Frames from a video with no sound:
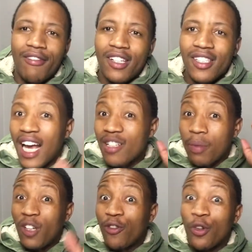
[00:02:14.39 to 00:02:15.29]
These guys
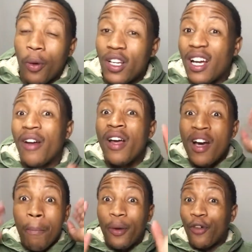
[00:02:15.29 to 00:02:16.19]
played football. They're
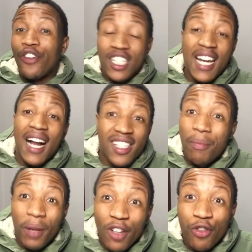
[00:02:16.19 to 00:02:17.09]
professionals. They
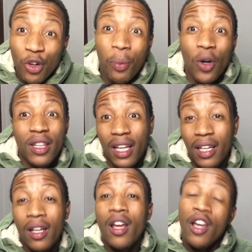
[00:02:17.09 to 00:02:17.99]
played football.
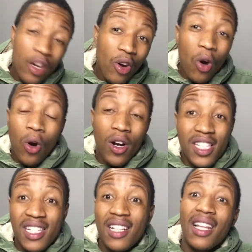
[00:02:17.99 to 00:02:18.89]
They know all these
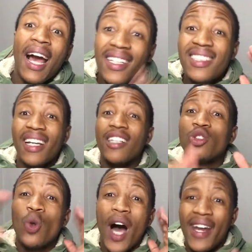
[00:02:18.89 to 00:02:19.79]
things. Hence, they can
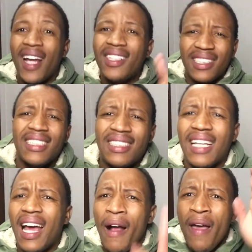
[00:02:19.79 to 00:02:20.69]
do analysis
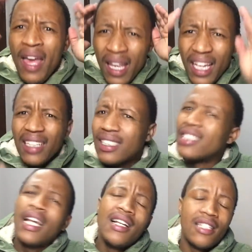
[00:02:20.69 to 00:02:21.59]
in
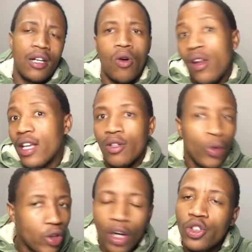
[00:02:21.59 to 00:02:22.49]
details and all that. We
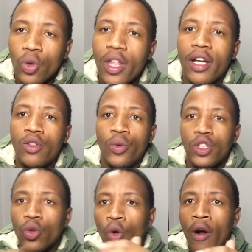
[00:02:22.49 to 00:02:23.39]
don't do that. We
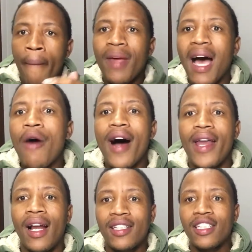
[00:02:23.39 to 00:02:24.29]
do our
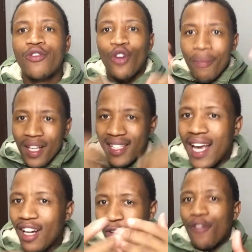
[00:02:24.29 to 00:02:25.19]
analysis from the
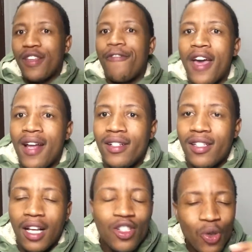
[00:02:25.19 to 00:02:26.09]
side of the fans
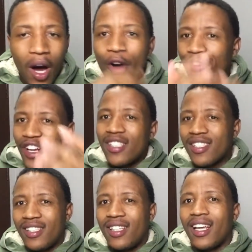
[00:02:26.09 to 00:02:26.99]
as to how fans
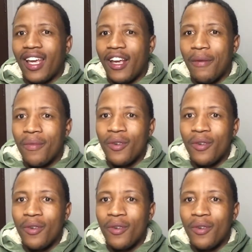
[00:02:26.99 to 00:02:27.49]
see the game.